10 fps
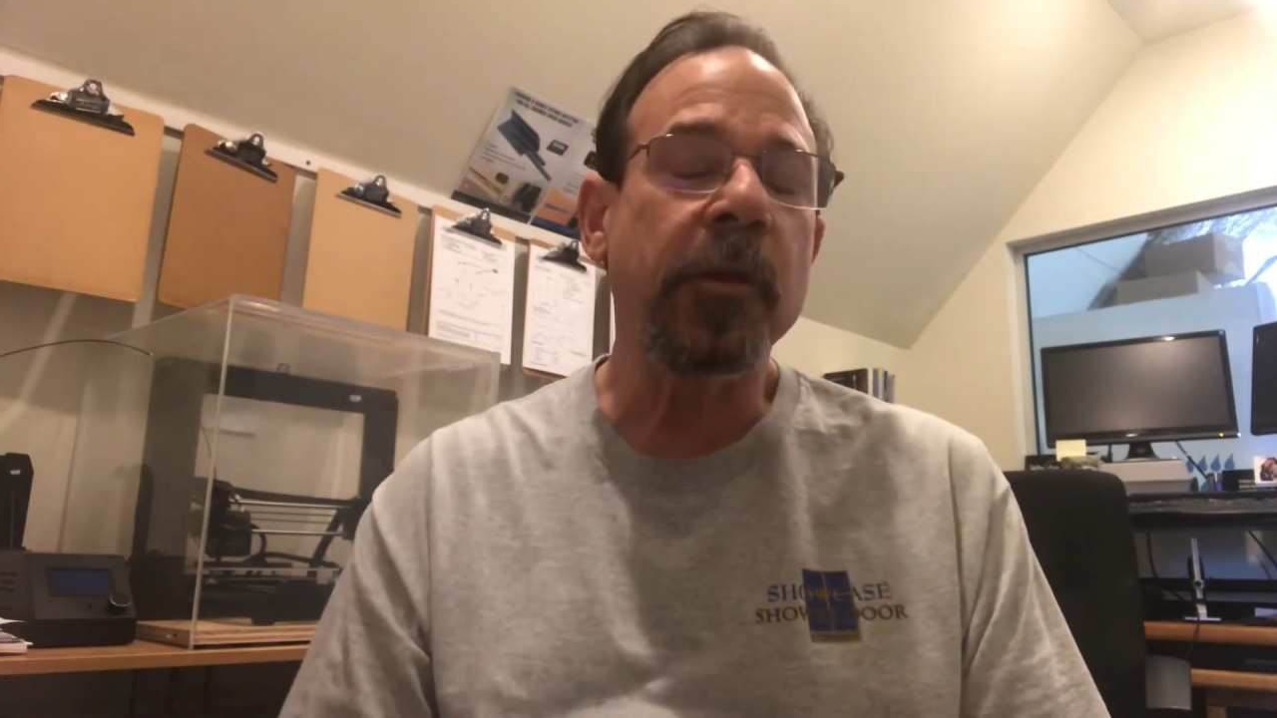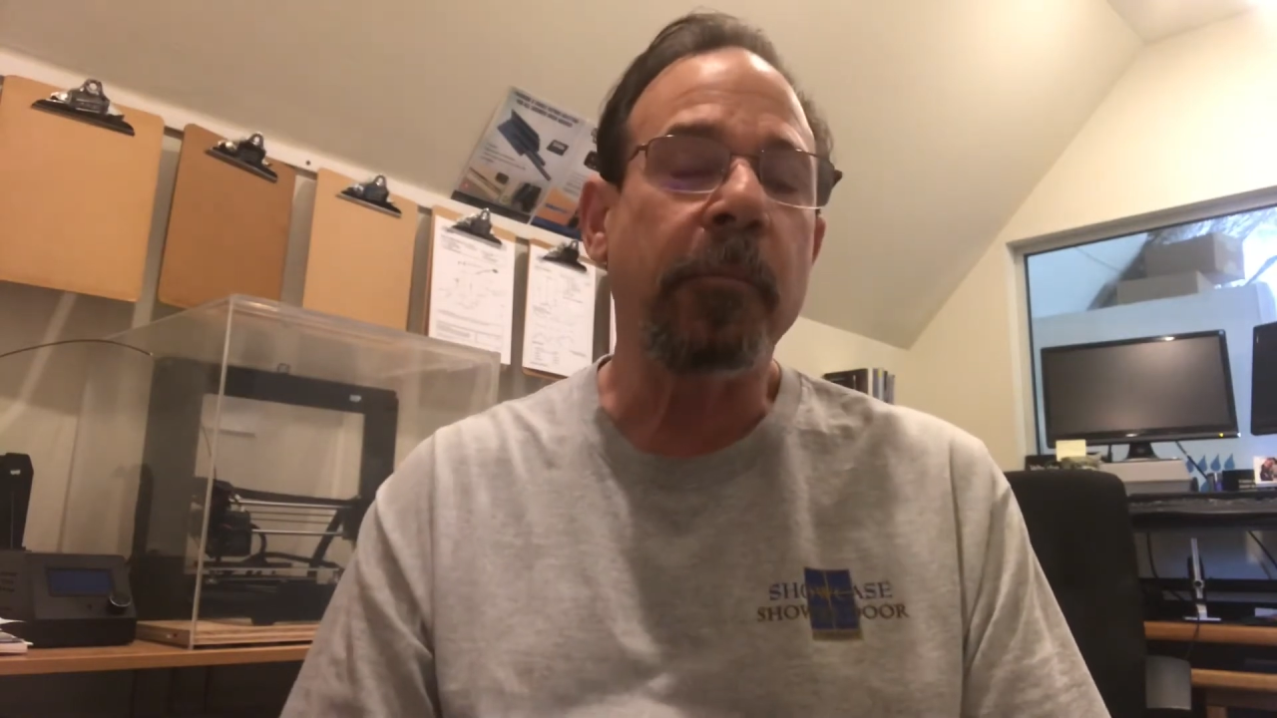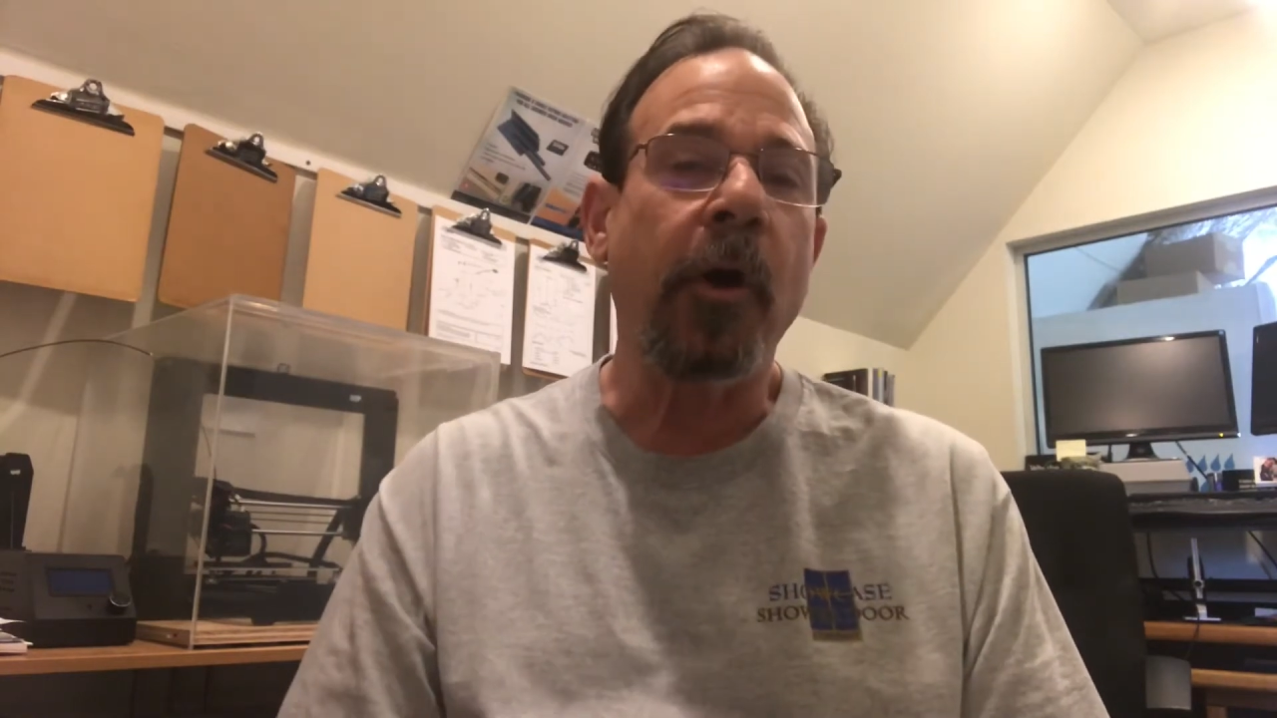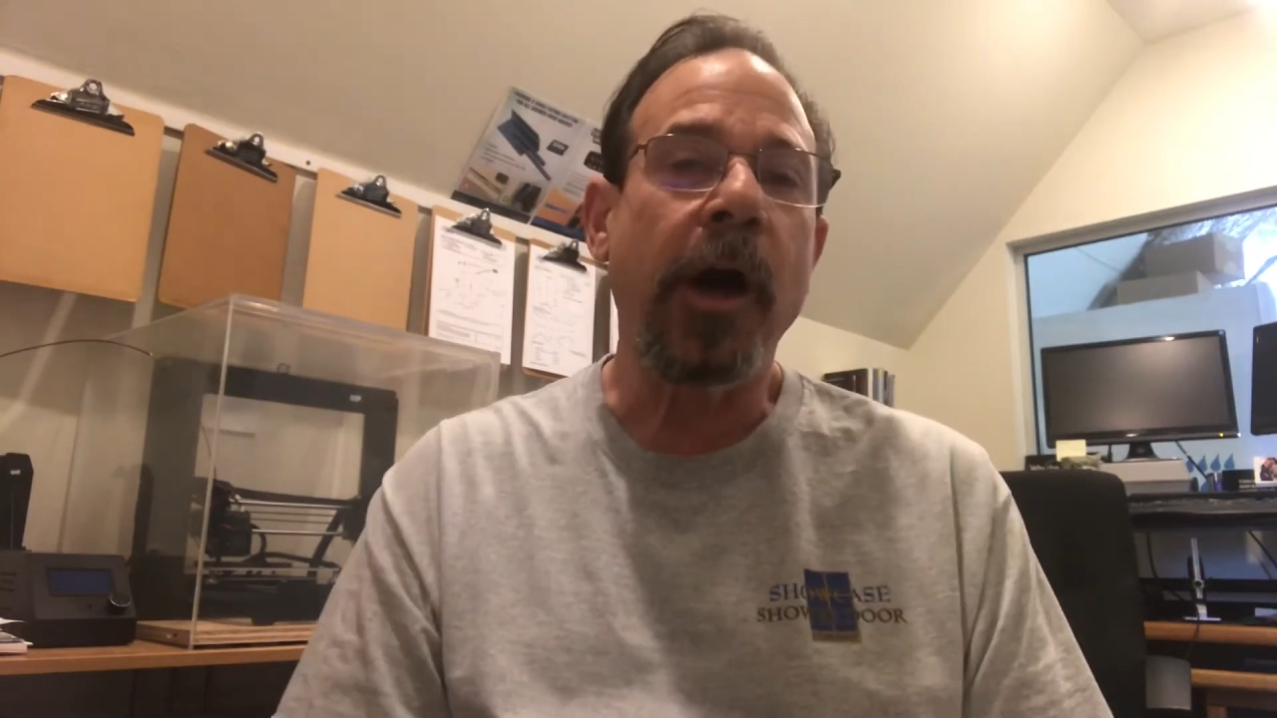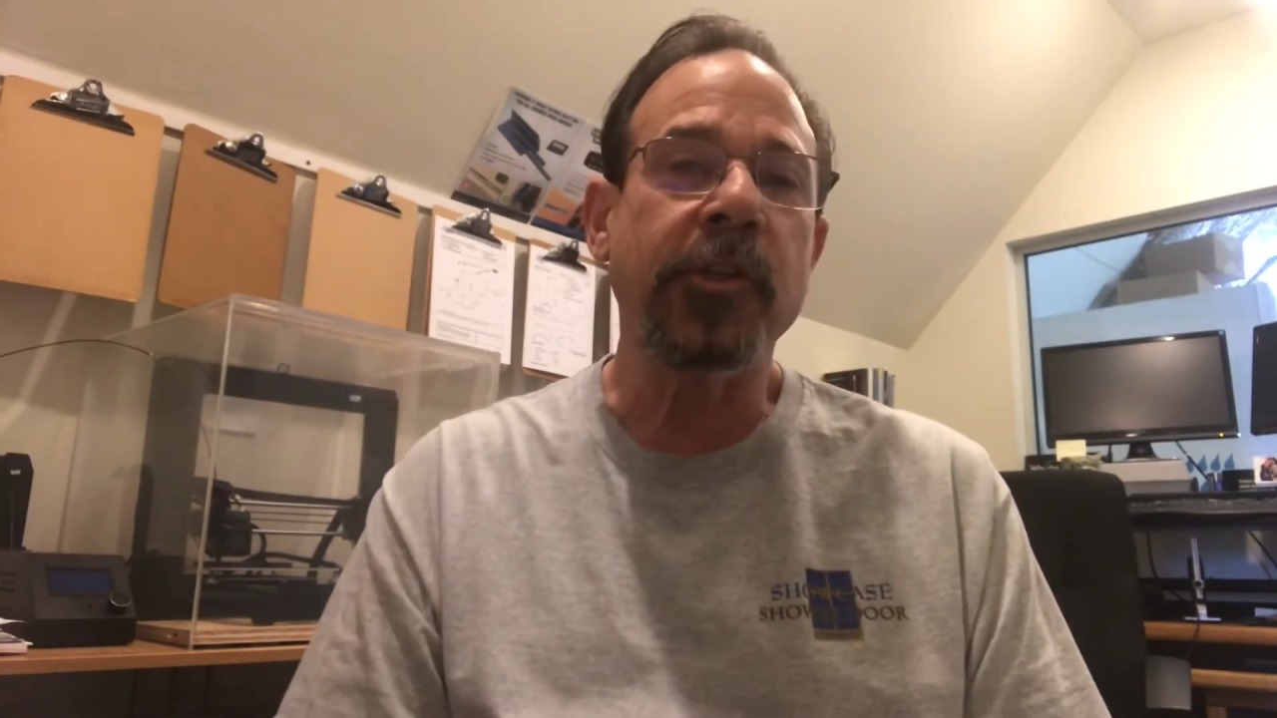
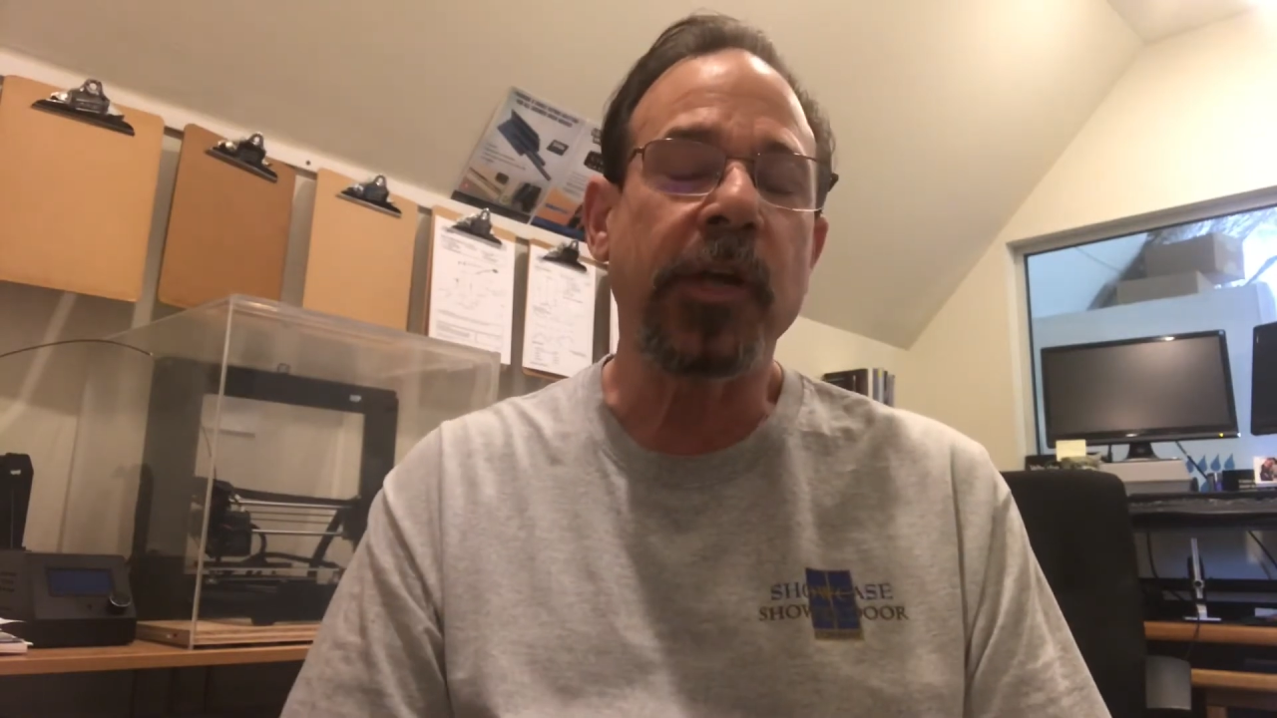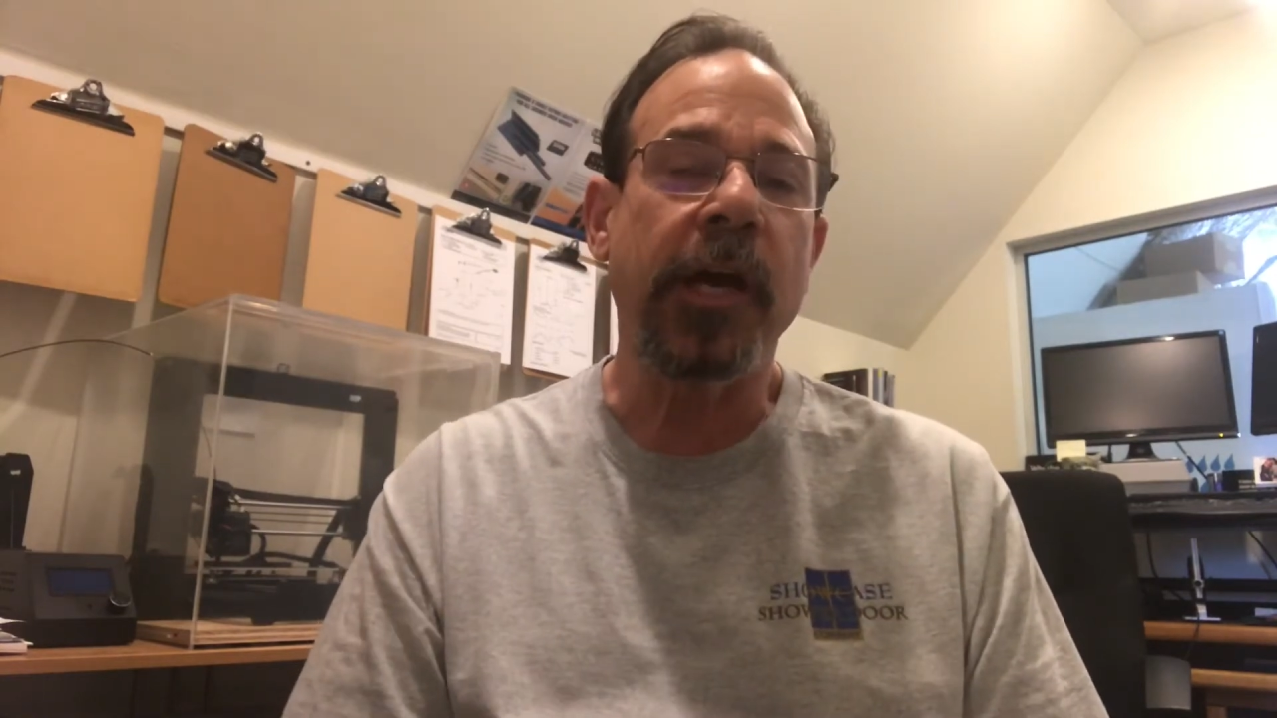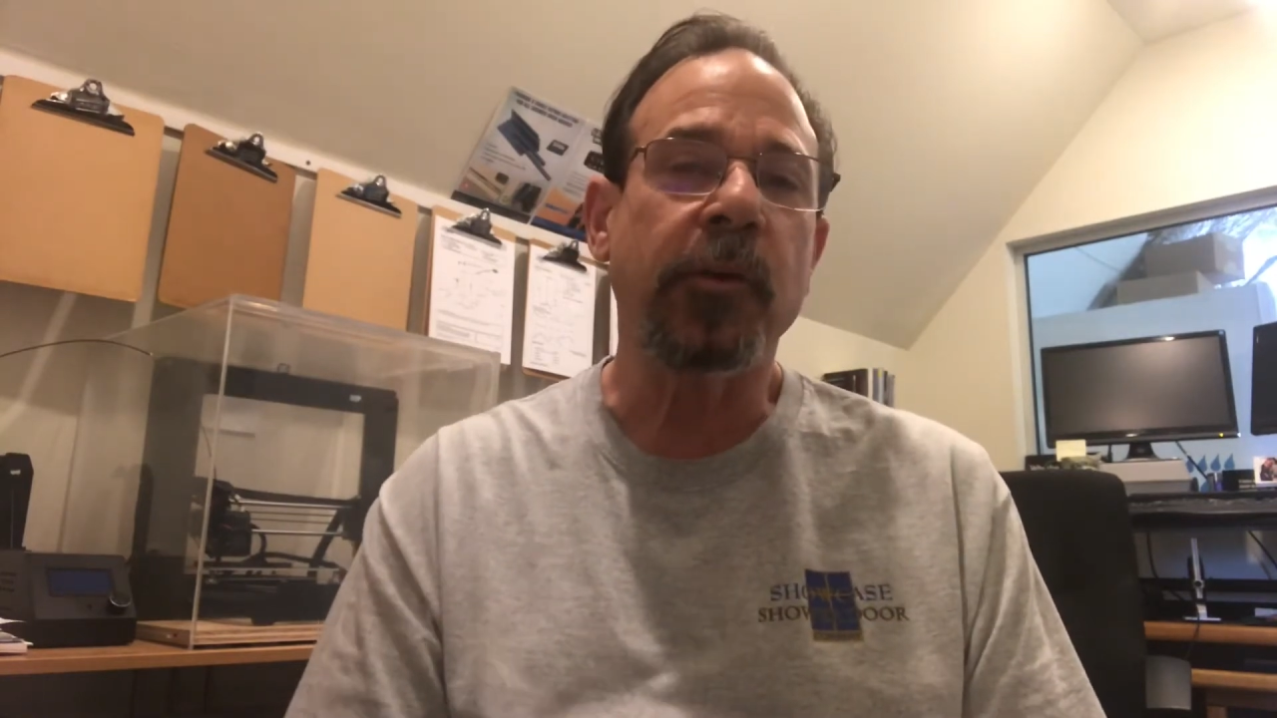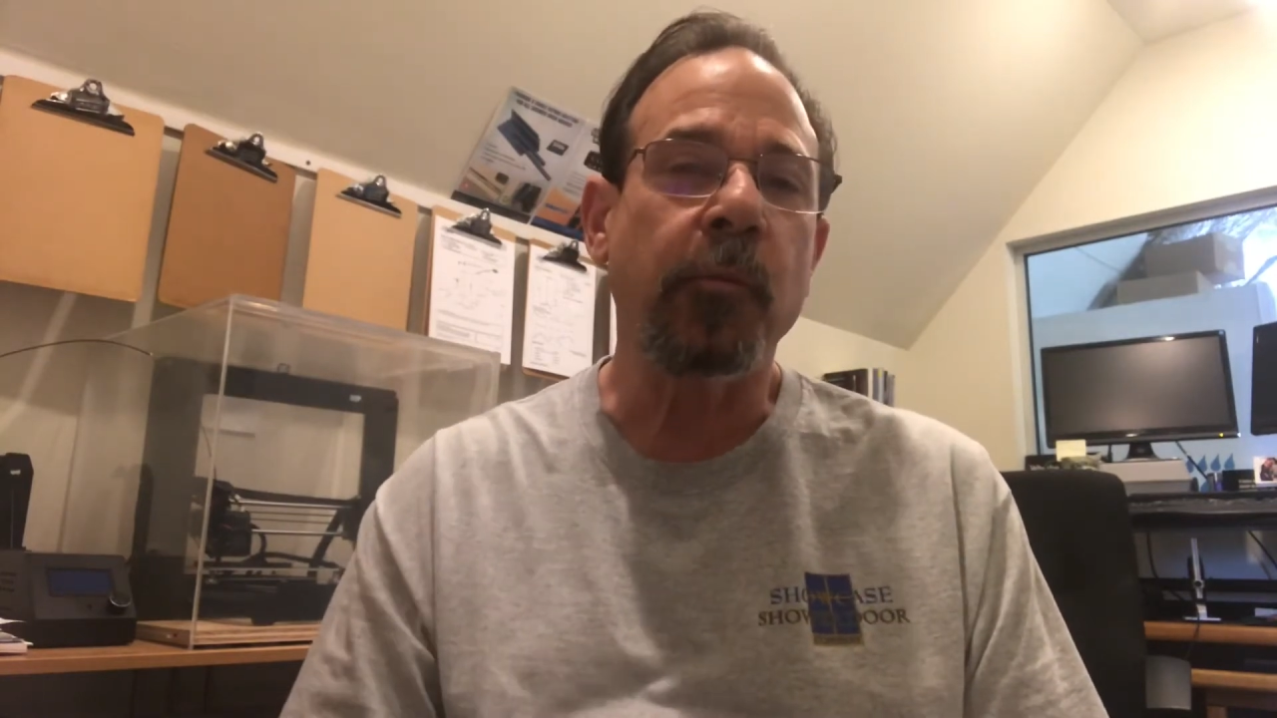project